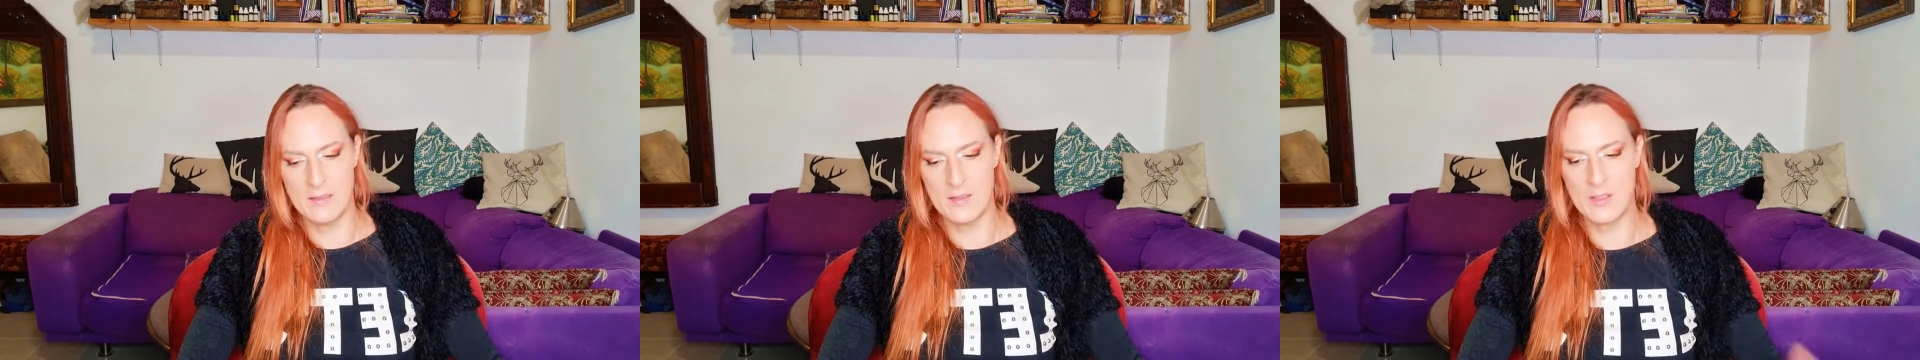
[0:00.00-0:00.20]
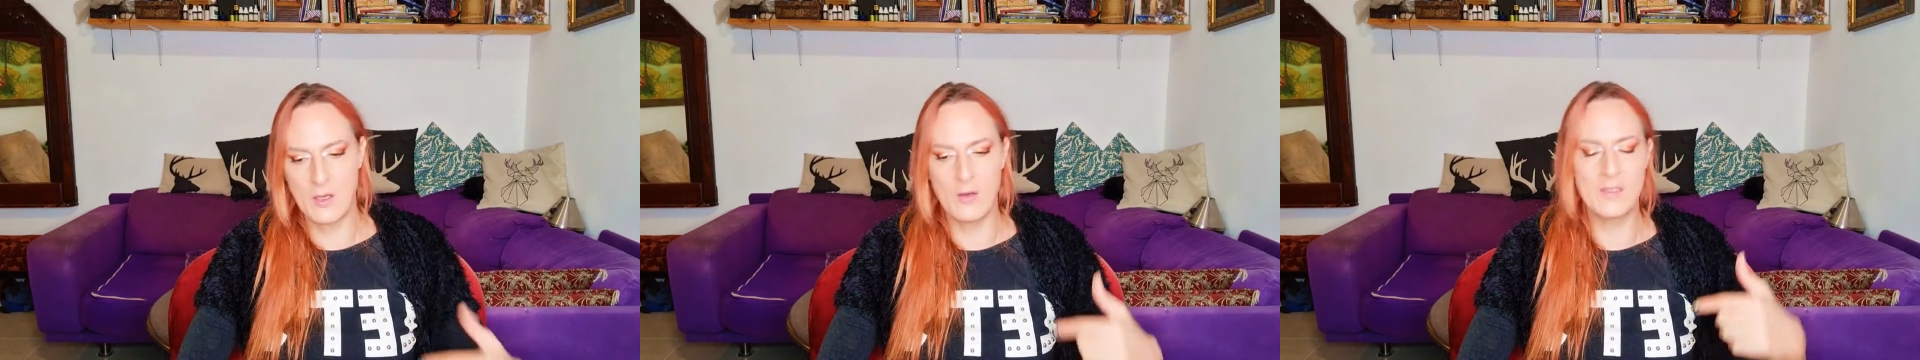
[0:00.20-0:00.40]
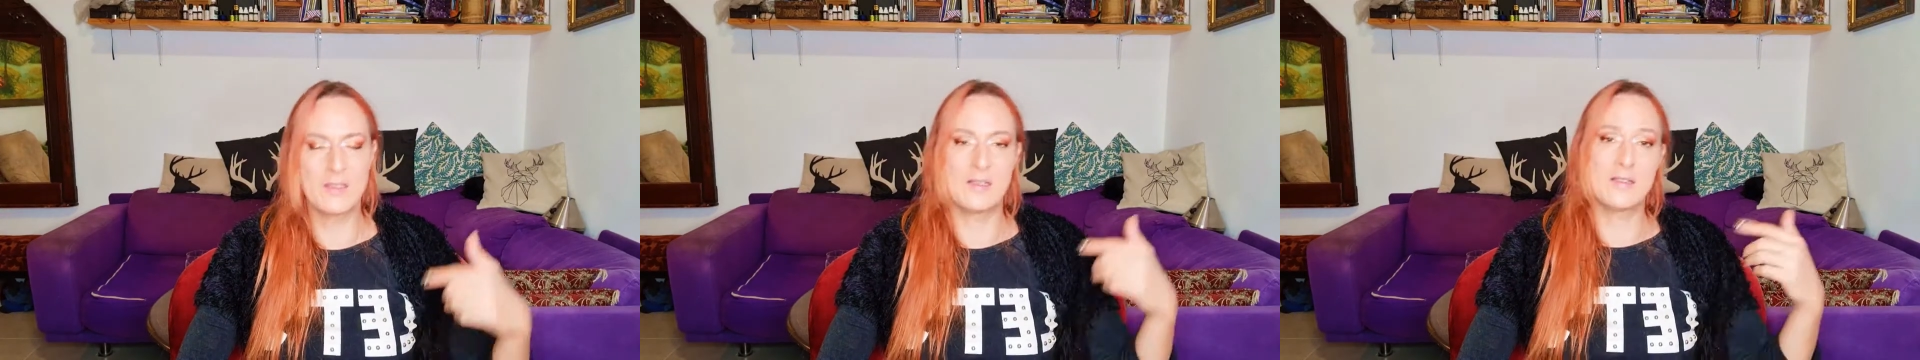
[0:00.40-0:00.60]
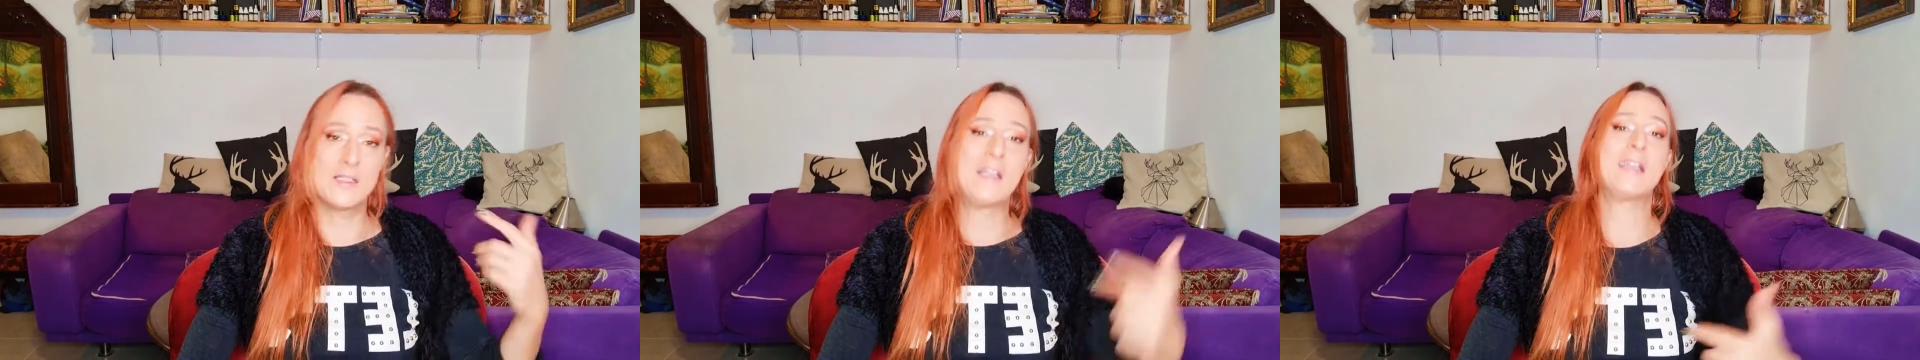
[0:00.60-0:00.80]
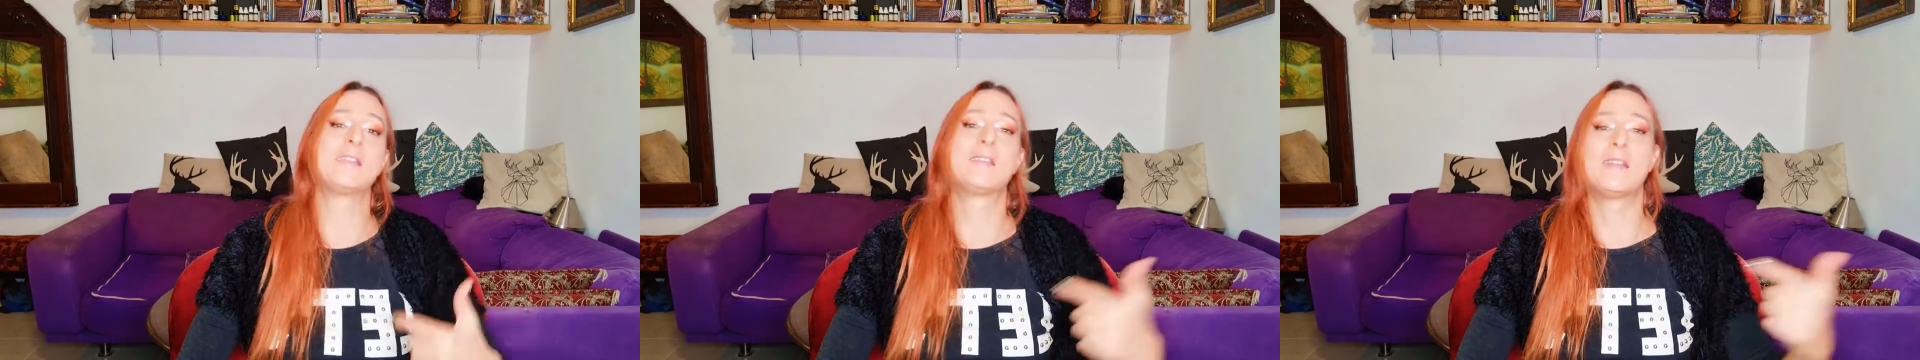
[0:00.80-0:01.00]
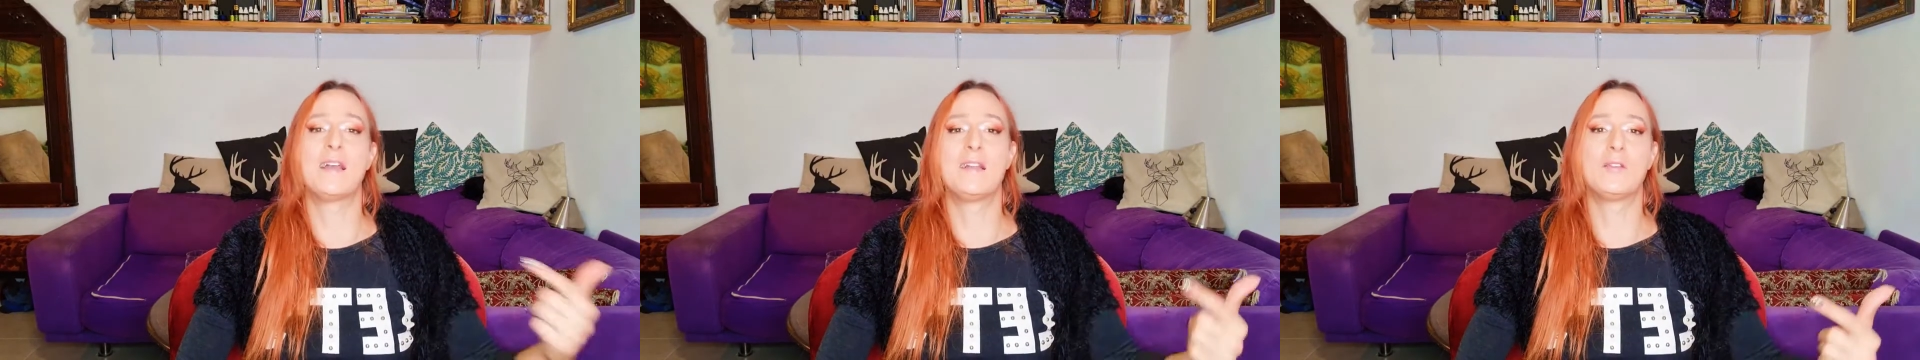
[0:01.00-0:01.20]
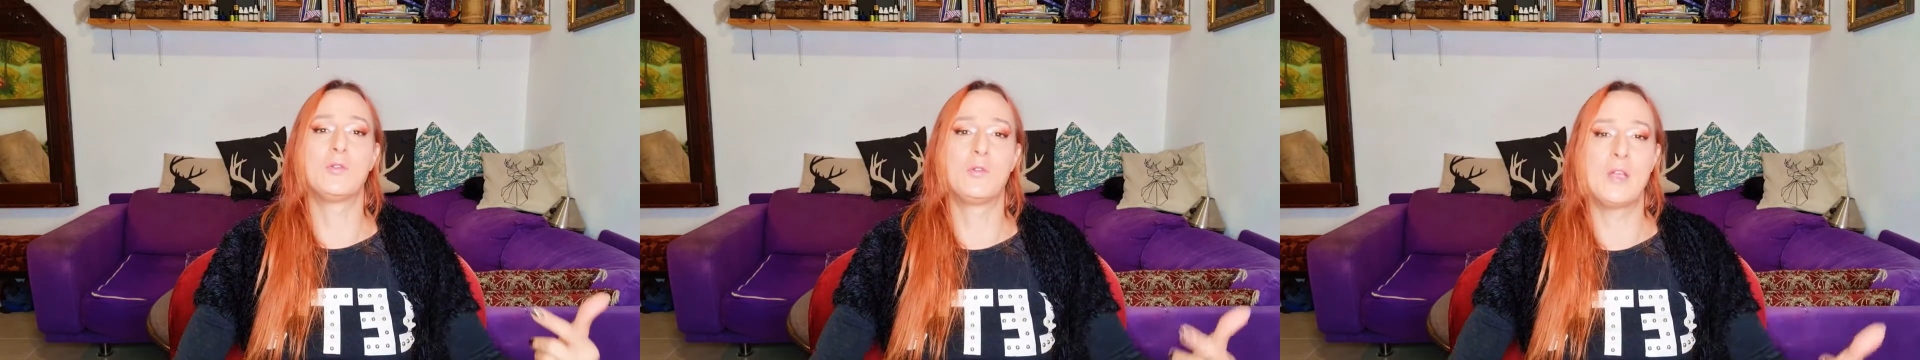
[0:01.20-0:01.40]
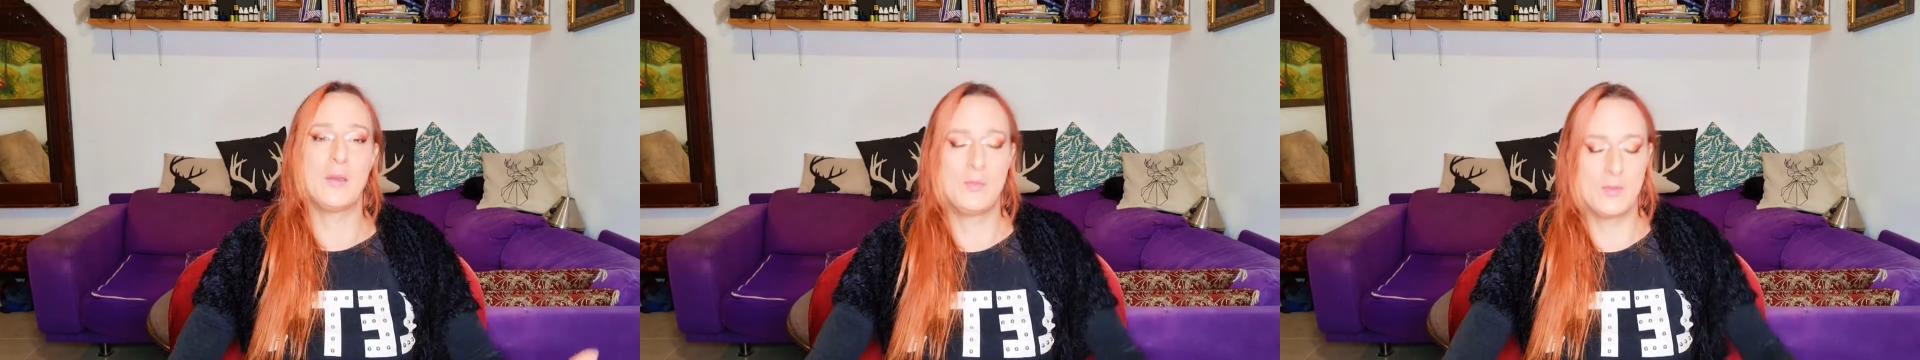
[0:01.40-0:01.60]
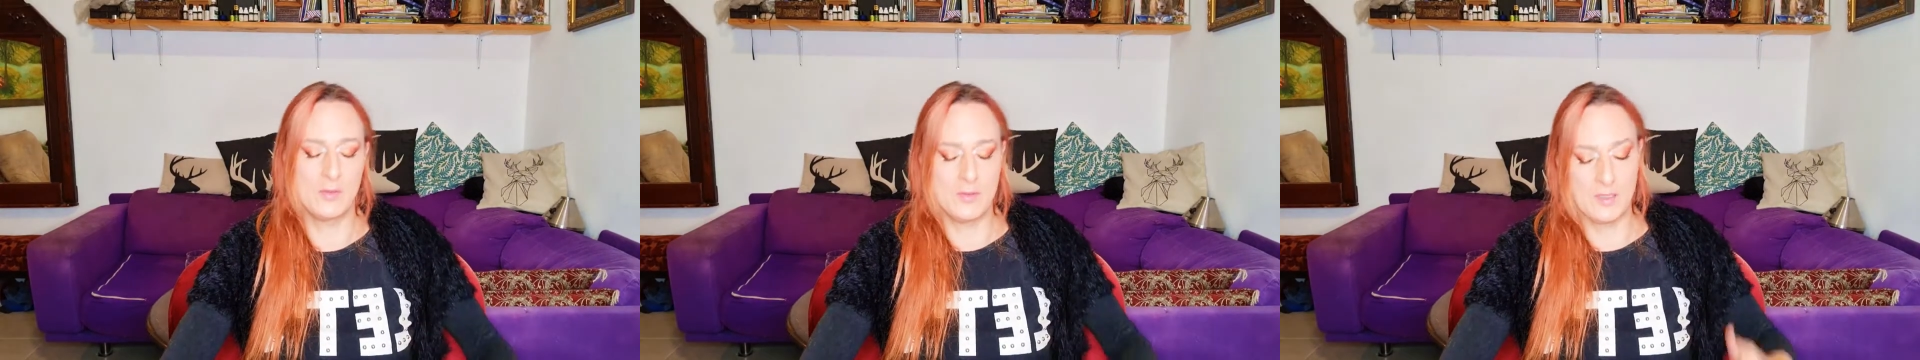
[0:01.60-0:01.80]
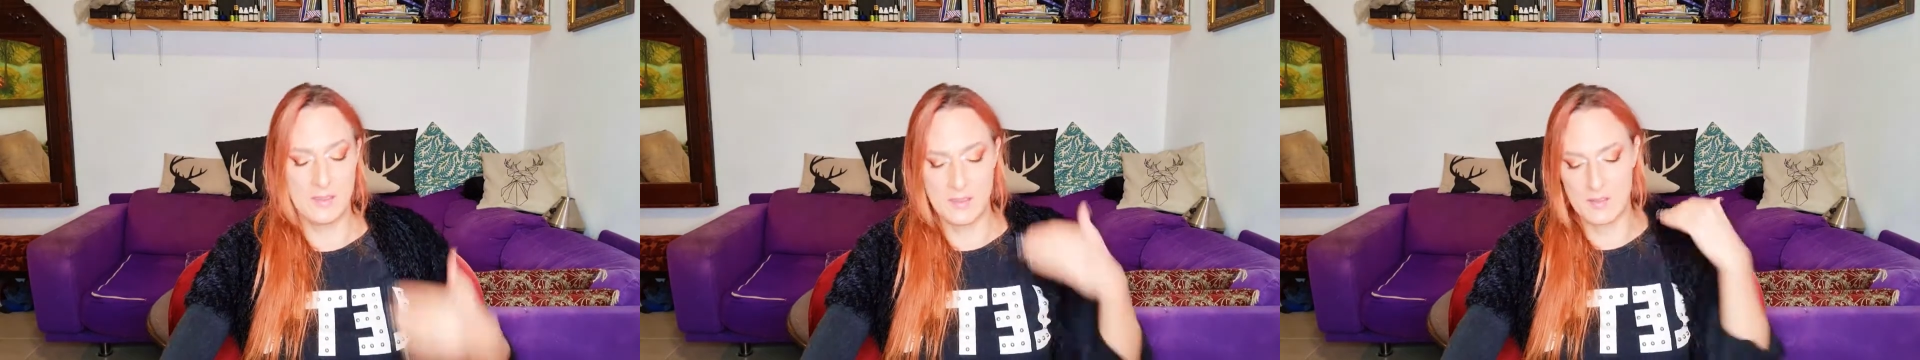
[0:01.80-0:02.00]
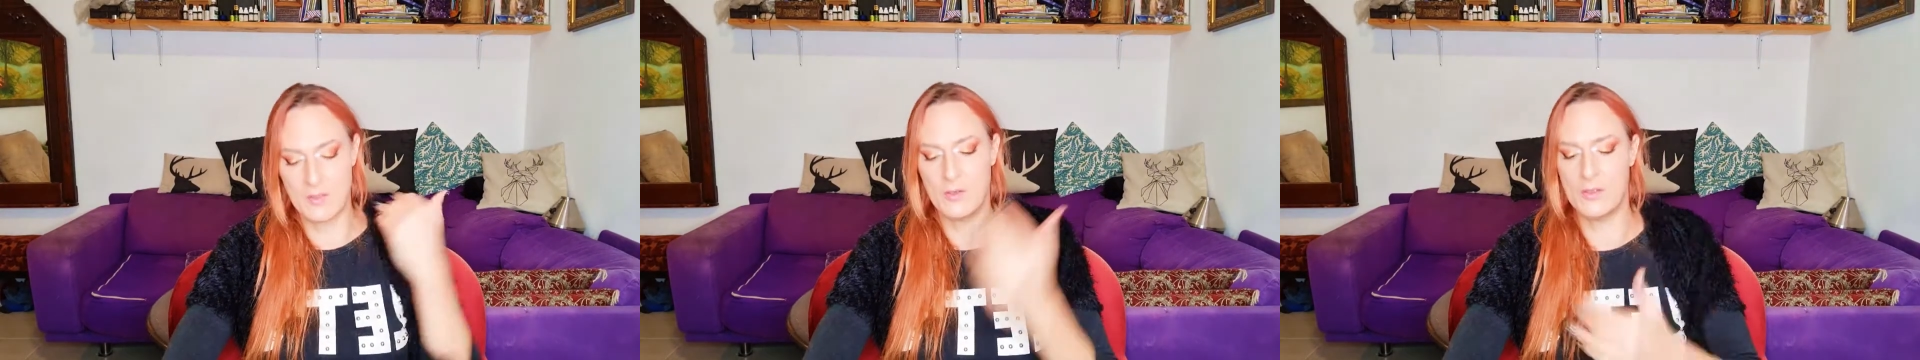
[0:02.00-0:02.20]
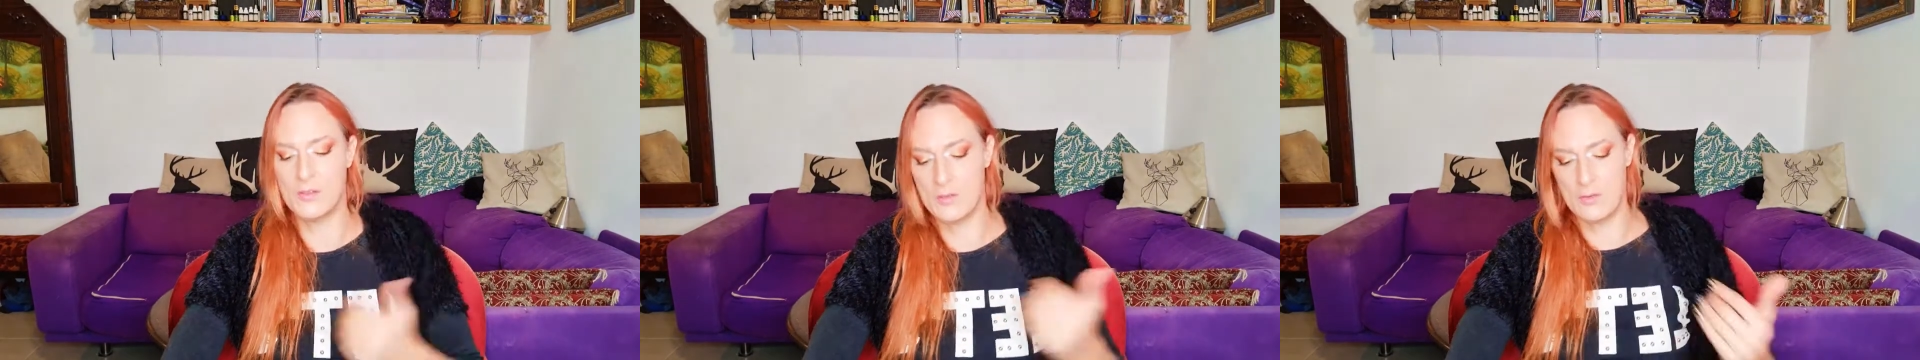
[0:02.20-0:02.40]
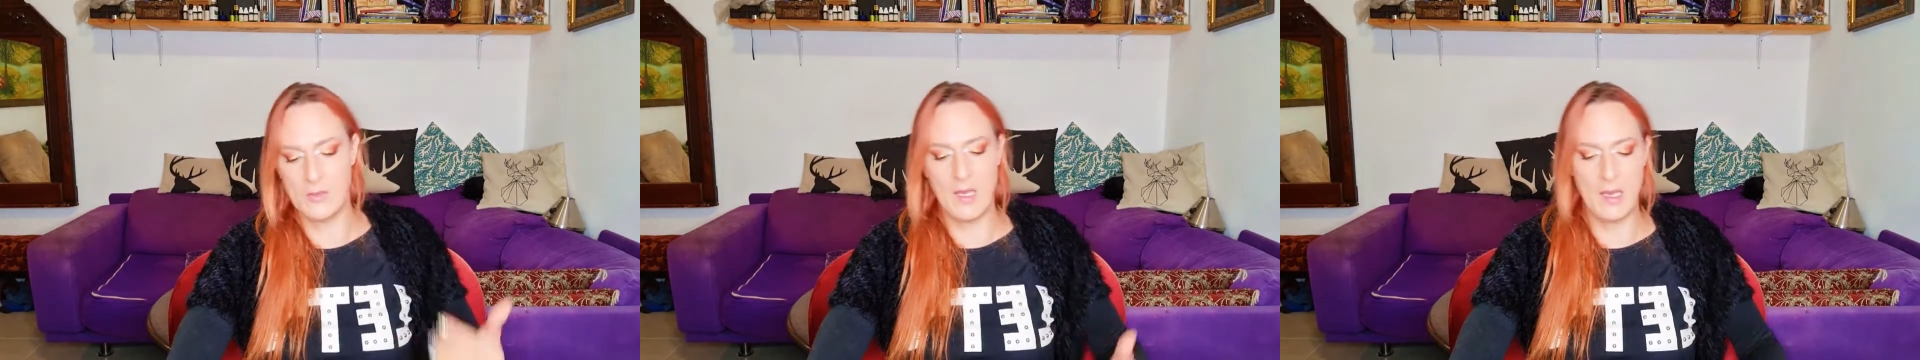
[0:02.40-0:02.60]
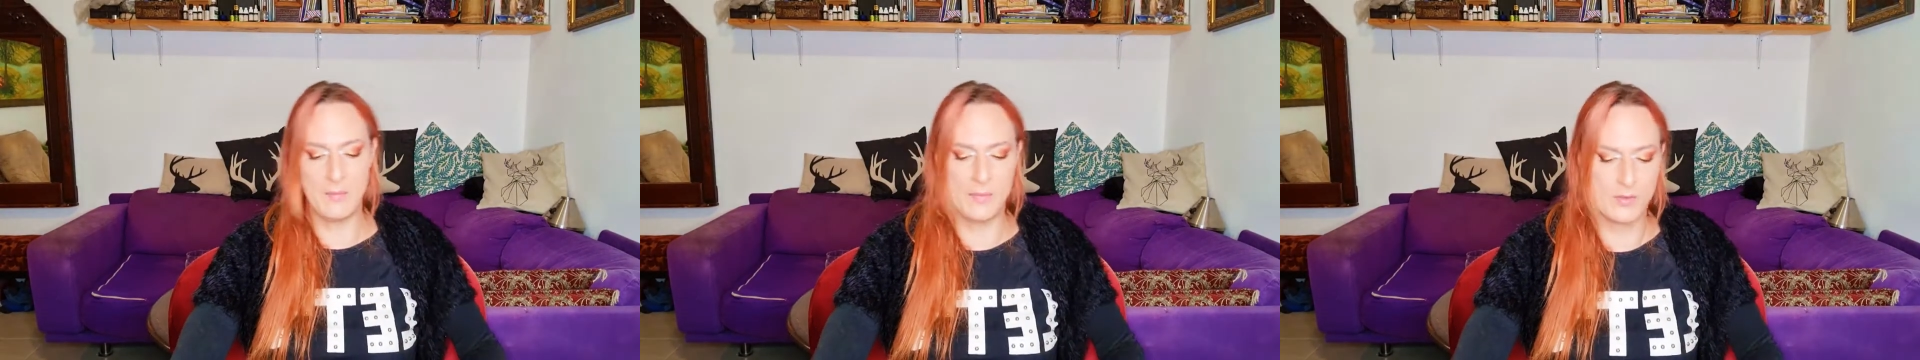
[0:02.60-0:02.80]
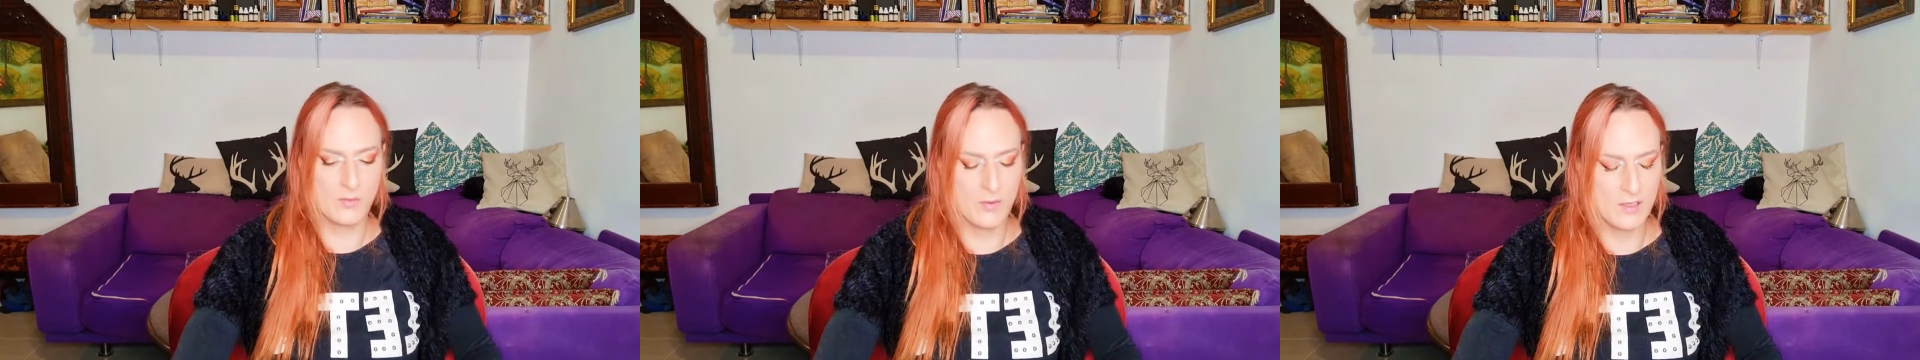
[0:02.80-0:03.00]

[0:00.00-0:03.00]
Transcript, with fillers: and so is a sextile to Neptune that is going to happen